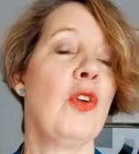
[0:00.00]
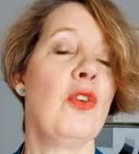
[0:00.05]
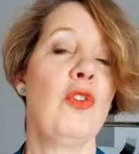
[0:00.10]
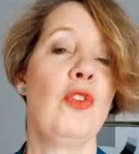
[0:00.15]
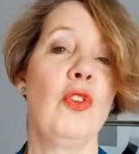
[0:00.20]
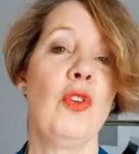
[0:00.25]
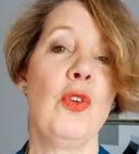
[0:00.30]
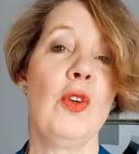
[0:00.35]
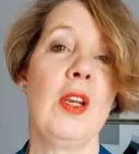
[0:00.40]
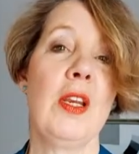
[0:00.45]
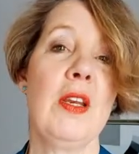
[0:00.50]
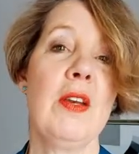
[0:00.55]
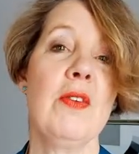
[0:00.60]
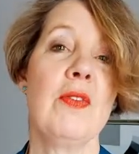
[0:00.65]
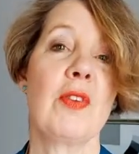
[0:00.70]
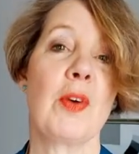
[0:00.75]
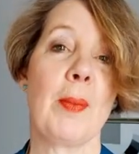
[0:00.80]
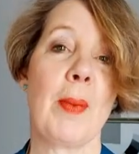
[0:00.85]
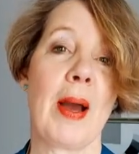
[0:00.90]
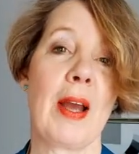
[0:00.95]
Julie
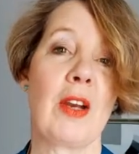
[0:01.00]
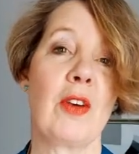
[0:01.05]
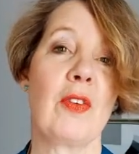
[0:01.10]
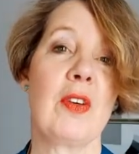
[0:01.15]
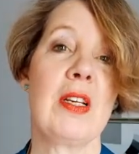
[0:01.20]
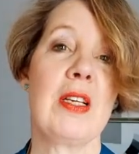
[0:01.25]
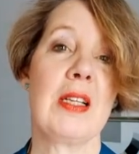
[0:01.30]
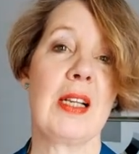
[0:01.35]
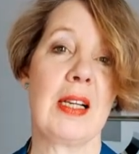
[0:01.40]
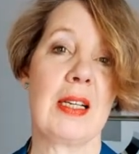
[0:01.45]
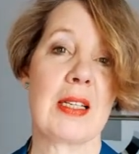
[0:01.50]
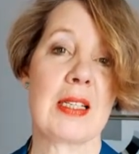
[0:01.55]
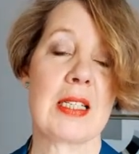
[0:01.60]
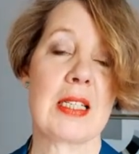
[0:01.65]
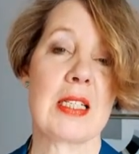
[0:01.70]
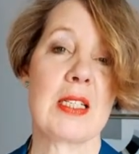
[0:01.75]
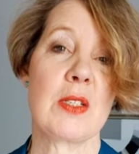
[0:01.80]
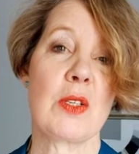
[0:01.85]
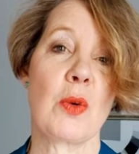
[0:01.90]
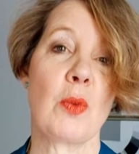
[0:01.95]
from iGreen
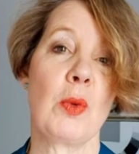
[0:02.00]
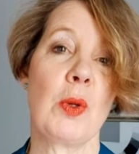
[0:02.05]
Glasses